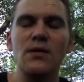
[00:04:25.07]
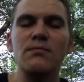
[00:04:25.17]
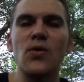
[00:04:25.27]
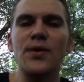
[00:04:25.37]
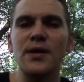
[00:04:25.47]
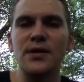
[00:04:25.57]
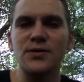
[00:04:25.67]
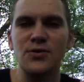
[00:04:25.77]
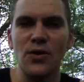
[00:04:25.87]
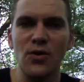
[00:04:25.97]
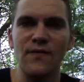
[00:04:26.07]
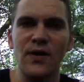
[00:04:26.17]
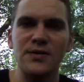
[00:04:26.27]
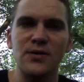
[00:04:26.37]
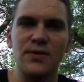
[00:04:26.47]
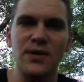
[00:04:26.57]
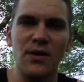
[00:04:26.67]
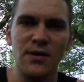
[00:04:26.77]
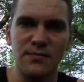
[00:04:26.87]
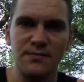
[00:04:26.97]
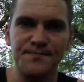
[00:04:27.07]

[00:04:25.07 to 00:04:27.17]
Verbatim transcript: more in control of what's going on.